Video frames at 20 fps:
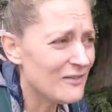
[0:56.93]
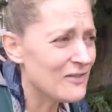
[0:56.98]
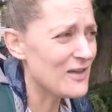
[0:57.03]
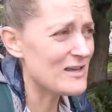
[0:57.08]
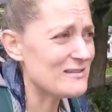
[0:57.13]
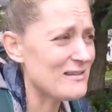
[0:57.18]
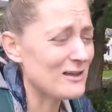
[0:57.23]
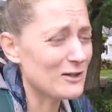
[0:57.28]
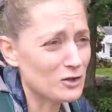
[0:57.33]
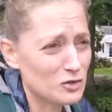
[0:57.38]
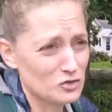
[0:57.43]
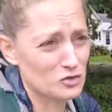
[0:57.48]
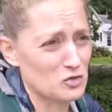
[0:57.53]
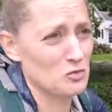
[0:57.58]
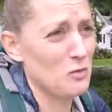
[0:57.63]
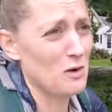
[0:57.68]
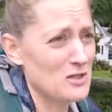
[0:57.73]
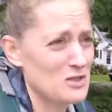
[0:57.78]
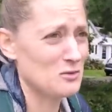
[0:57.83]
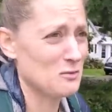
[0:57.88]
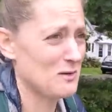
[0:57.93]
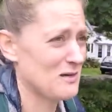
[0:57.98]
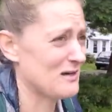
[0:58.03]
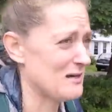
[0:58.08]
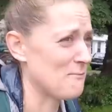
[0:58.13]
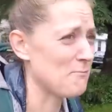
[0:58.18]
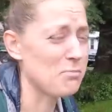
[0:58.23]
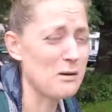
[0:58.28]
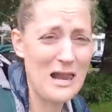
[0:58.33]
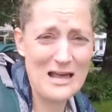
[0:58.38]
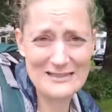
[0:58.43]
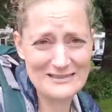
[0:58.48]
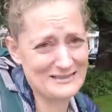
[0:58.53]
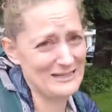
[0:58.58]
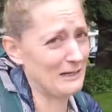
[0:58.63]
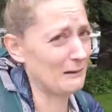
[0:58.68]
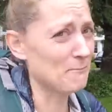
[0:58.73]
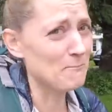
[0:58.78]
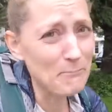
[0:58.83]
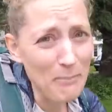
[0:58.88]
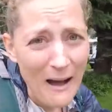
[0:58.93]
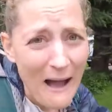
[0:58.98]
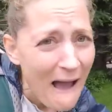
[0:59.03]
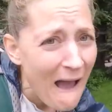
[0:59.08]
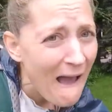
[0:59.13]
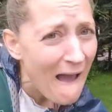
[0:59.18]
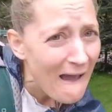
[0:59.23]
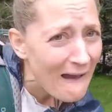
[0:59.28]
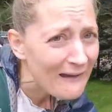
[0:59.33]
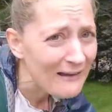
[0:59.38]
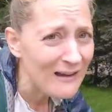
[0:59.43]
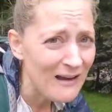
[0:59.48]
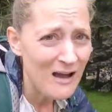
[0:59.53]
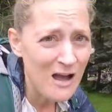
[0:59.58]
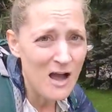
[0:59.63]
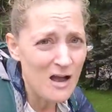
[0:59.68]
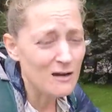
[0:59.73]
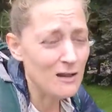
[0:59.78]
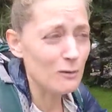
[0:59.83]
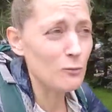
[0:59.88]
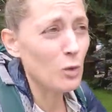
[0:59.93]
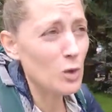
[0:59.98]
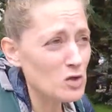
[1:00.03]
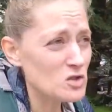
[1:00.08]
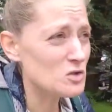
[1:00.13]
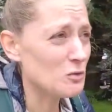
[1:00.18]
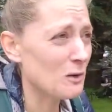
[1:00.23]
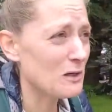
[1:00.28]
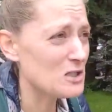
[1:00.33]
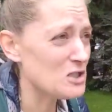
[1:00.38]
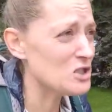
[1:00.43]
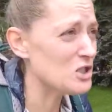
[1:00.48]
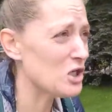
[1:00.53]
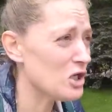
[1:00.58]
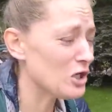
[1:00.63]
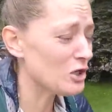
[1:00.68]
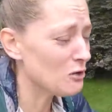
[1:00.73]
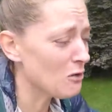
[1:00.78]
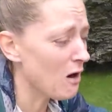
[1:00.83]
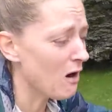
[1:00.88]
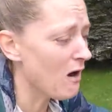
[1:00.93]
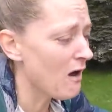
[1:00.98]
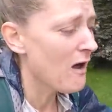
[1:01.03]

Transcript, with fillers: Then it's like, do I do it in a plastic bag? Like, what do I do?